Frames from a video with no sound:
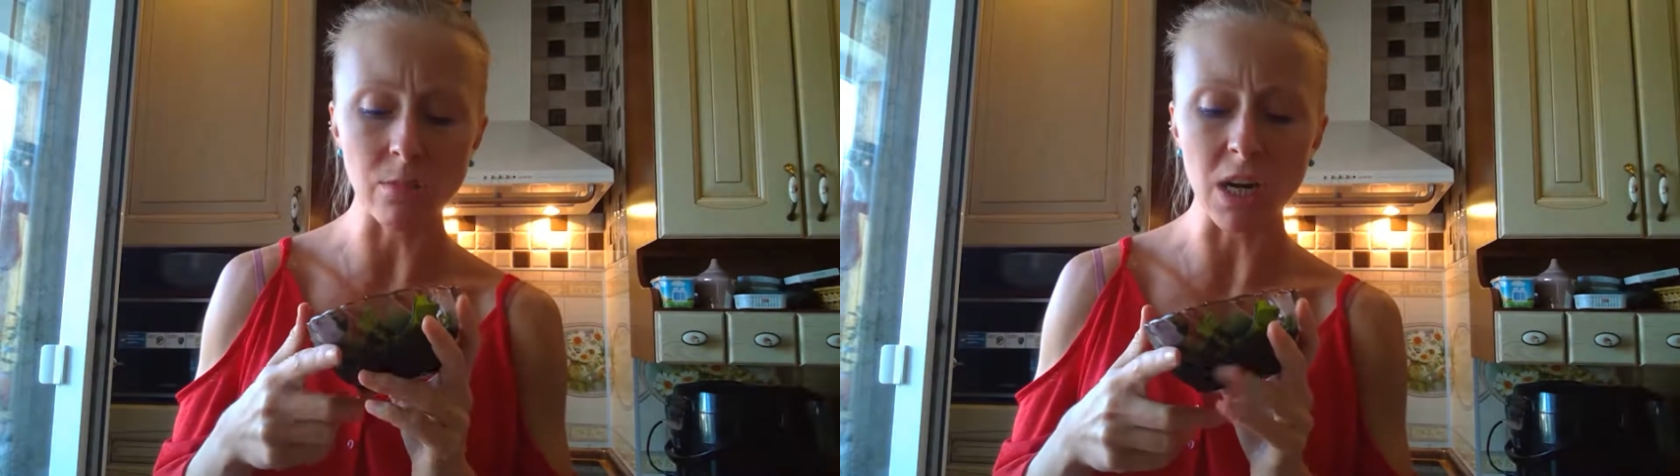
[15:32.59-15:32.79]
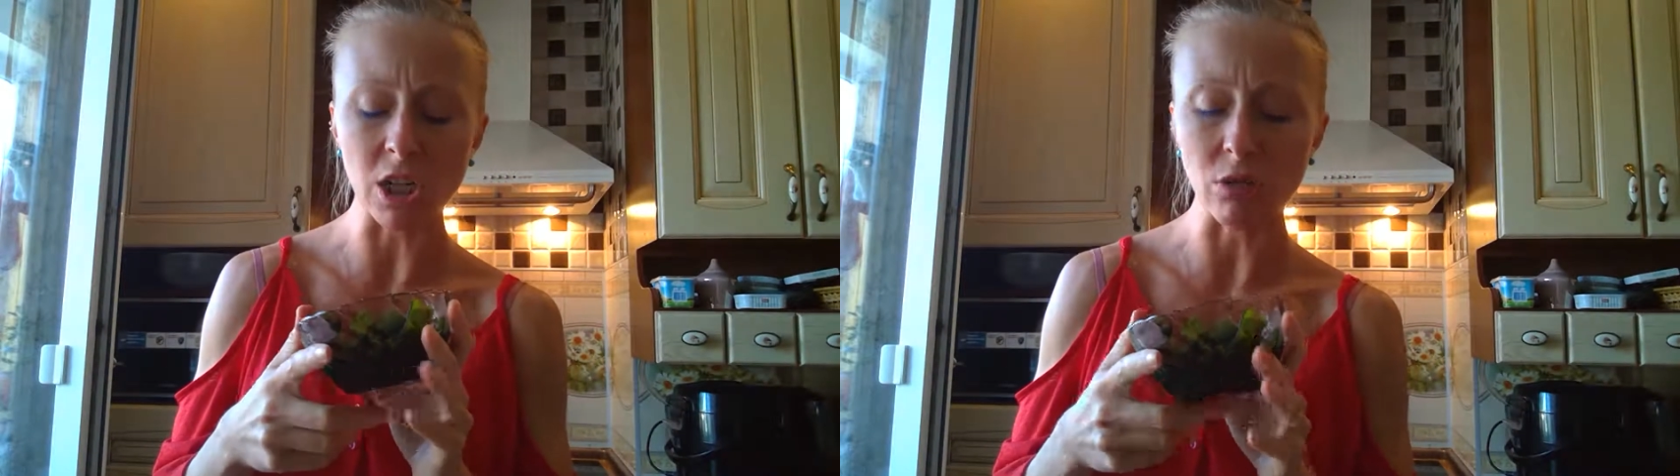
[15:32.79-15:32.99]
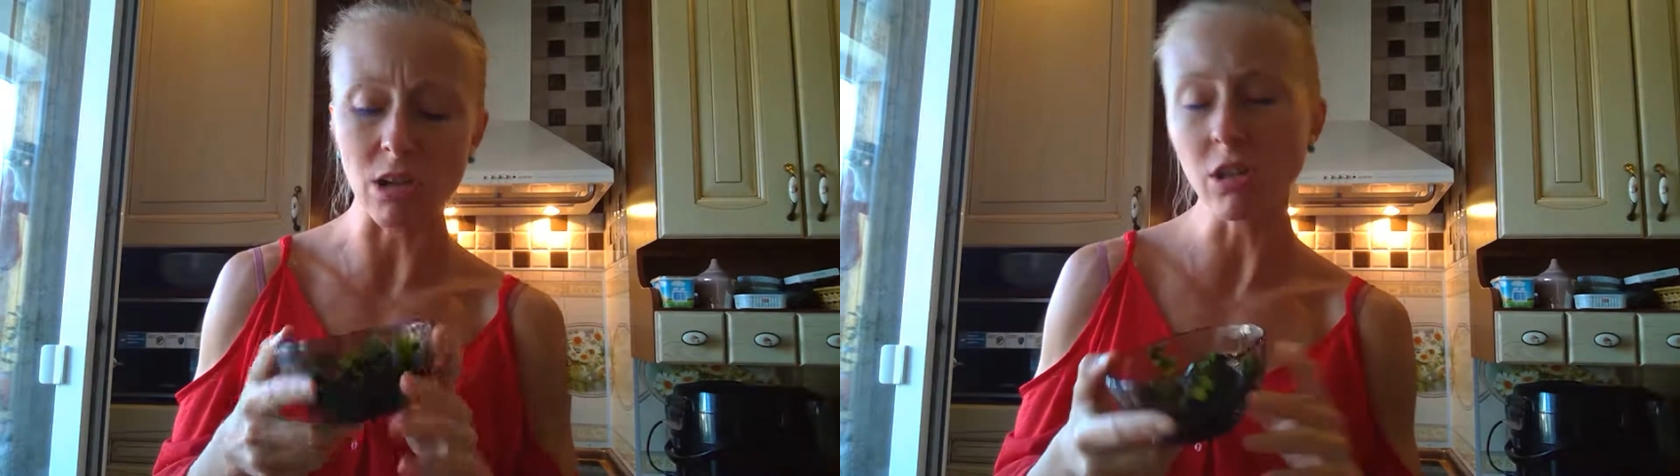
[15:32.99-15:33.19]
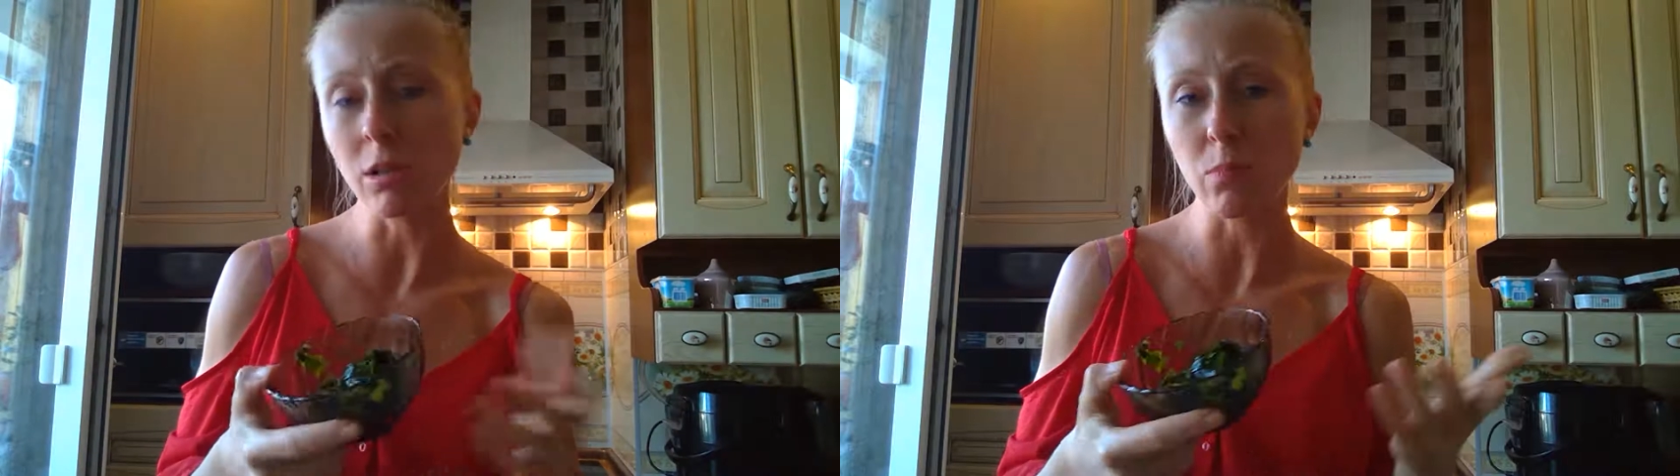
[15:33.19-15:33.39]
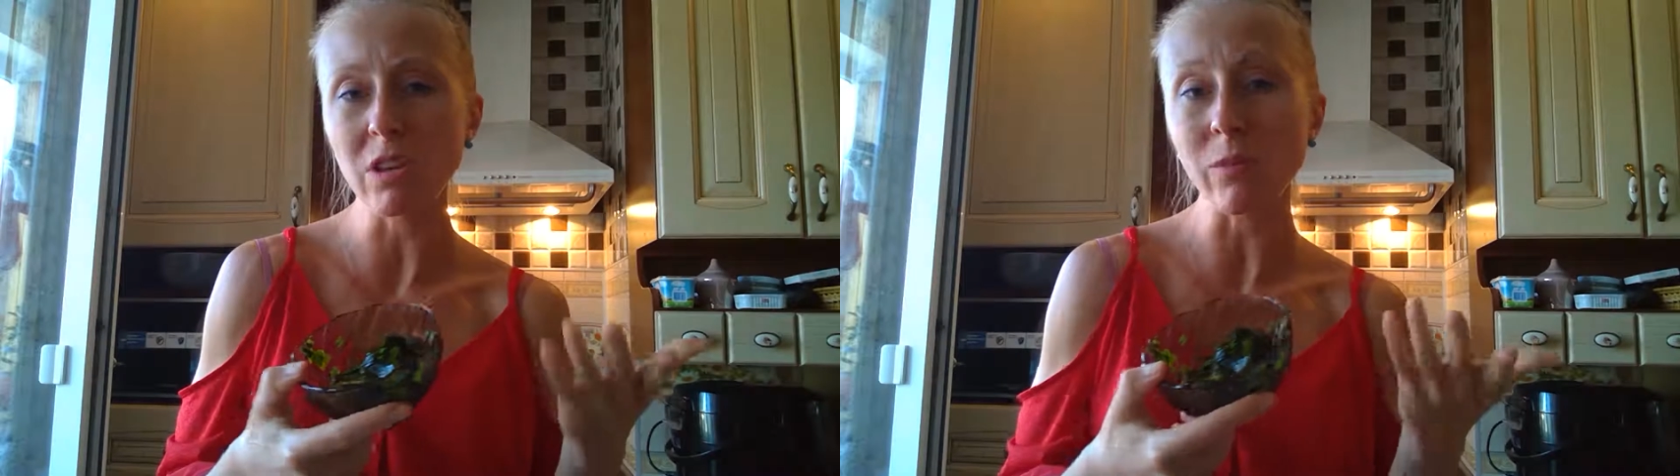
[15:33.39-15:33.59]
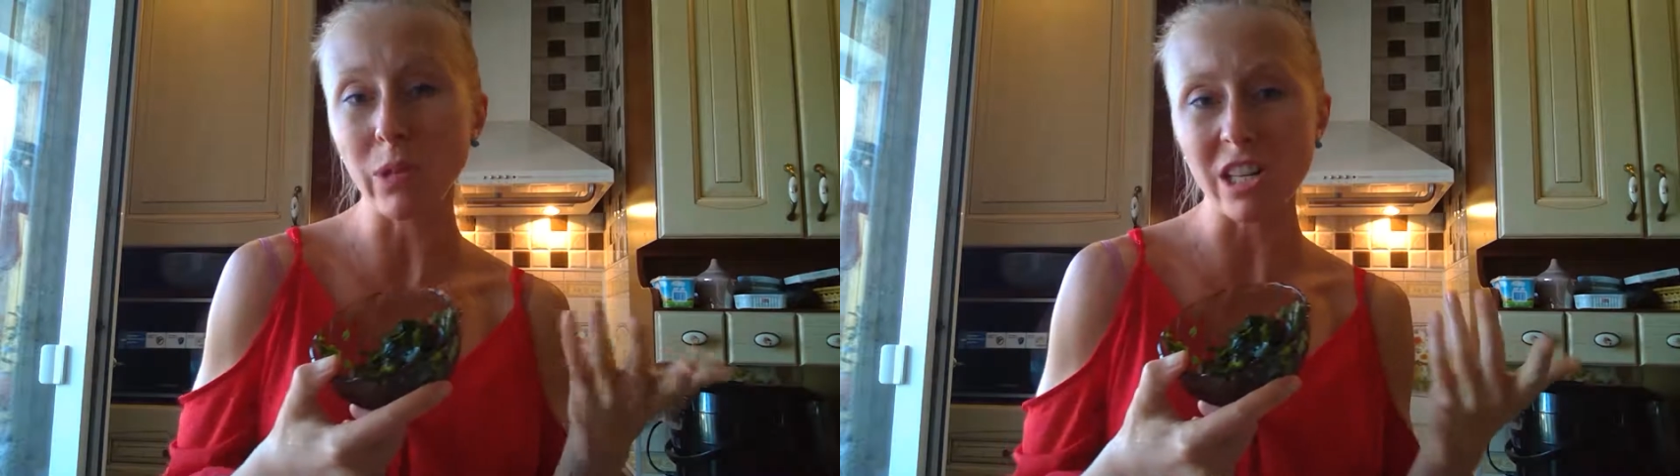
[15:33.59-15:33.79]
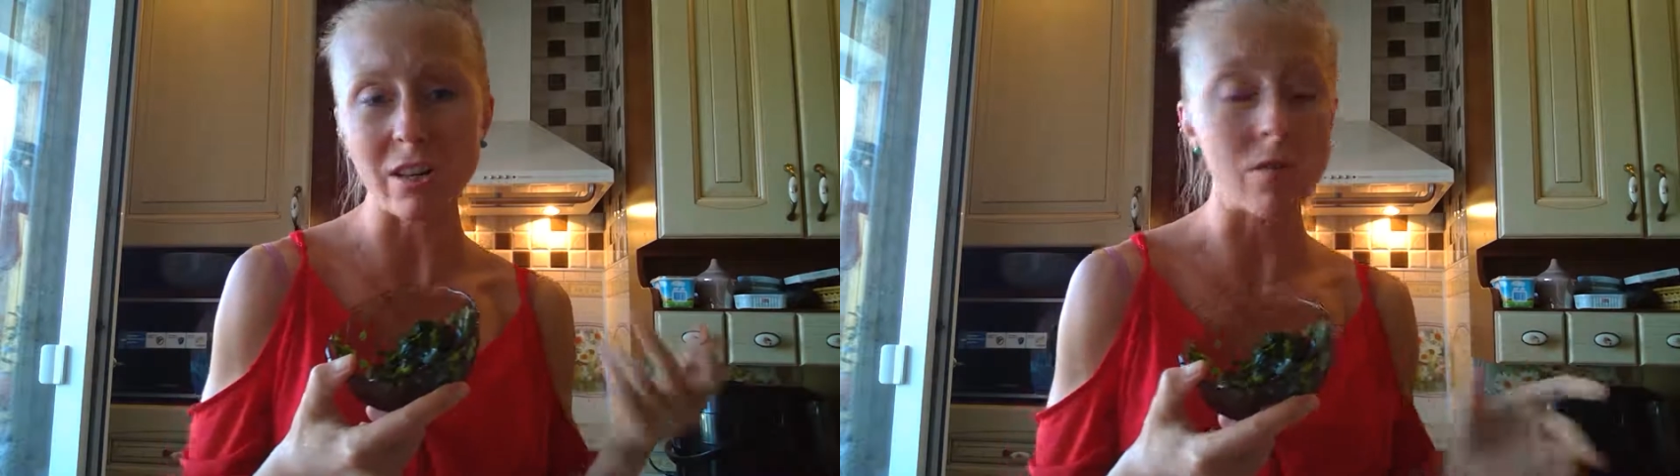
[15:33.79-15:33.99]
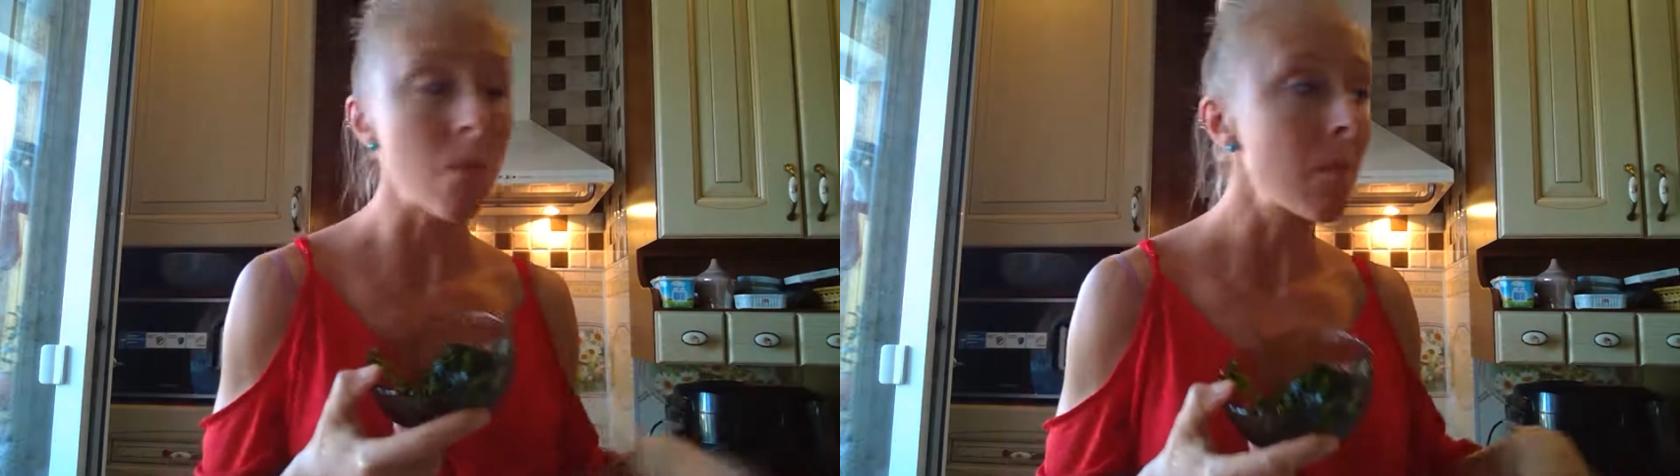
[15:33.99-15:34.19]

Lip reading: much. It's actually pretty pleasant.